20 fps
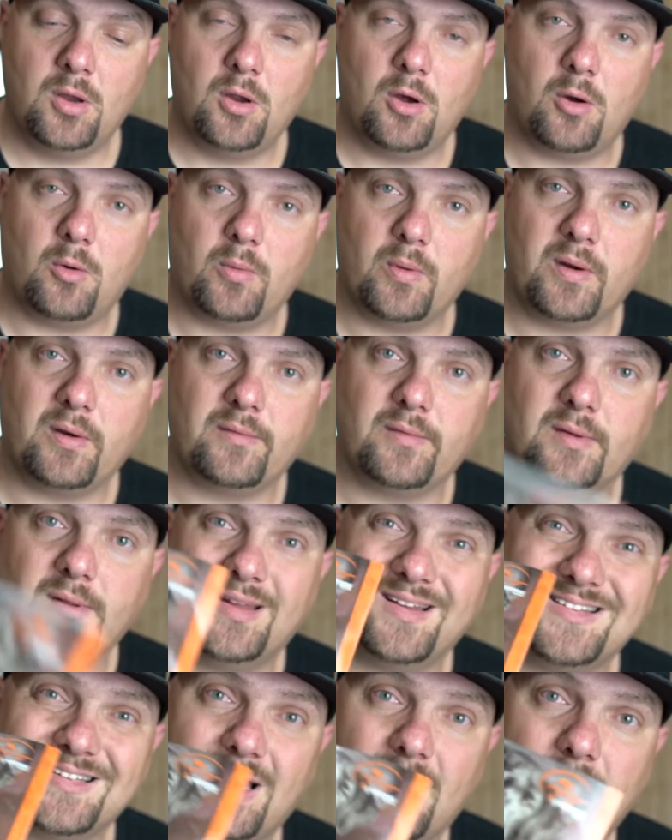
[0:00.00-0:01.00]
or whatever,
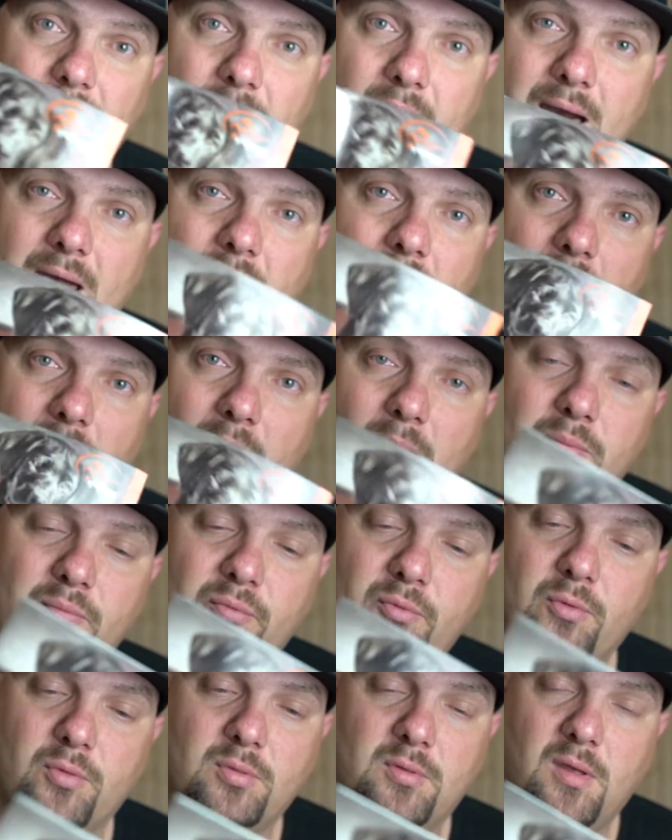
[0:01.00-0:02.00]
there's a lot of
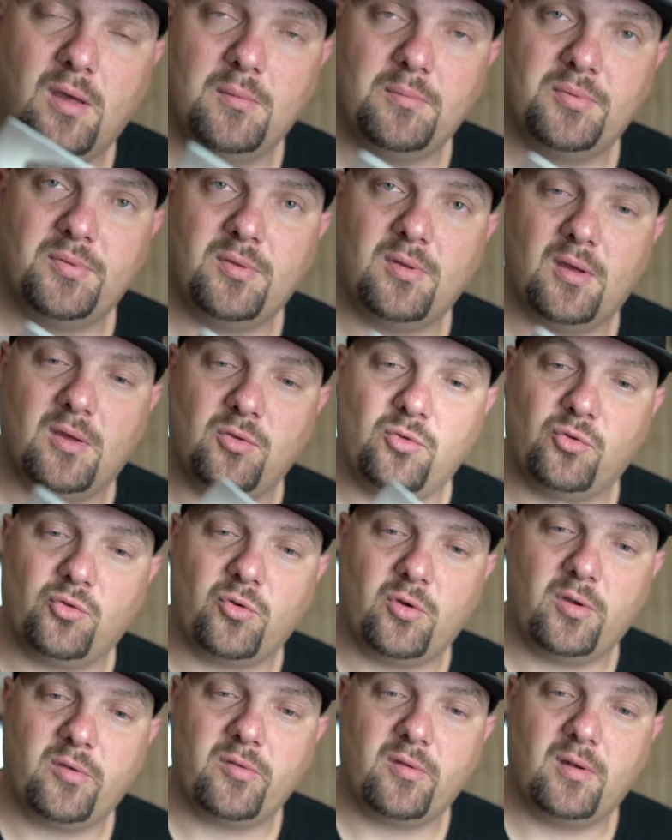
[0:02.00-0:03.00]
helpful tips and
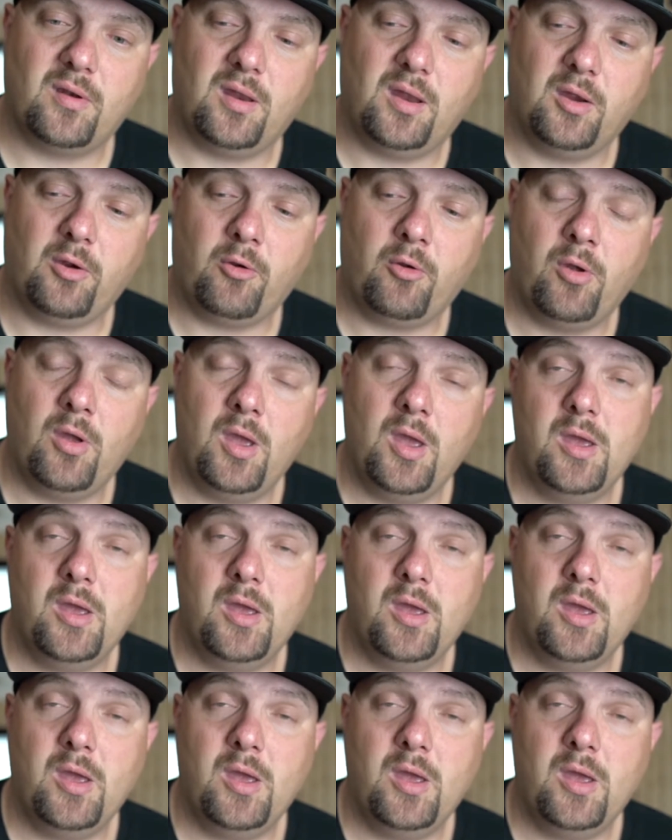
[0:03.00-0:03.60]
tricks in here.